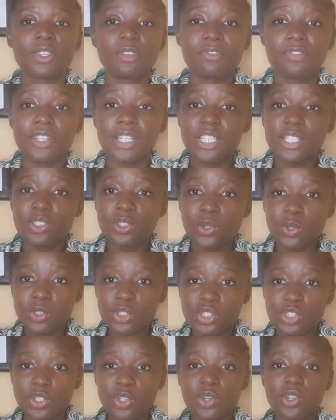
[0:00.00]
feeling
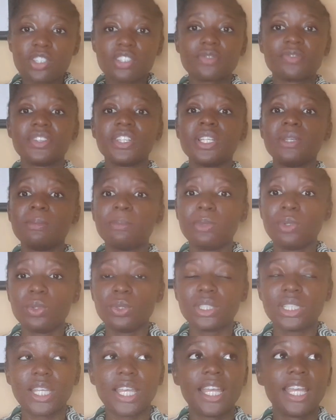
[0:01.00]
nauseous, feeling
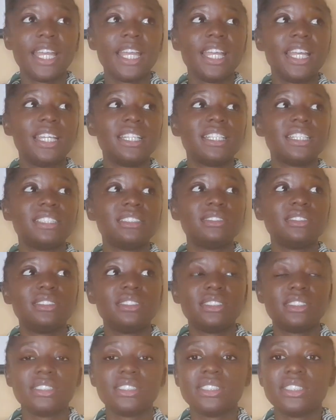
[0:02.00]
bloated,
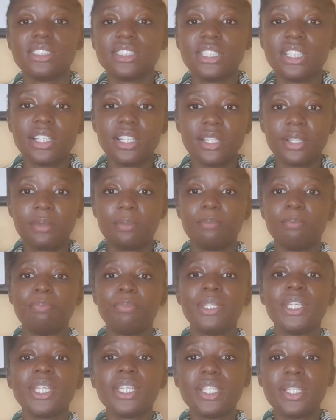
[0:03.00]

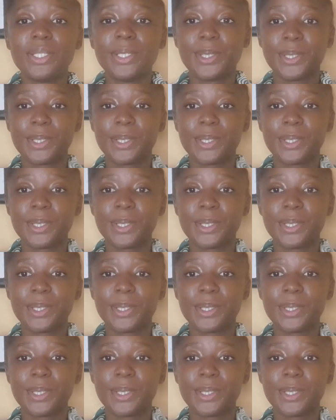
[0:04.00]
big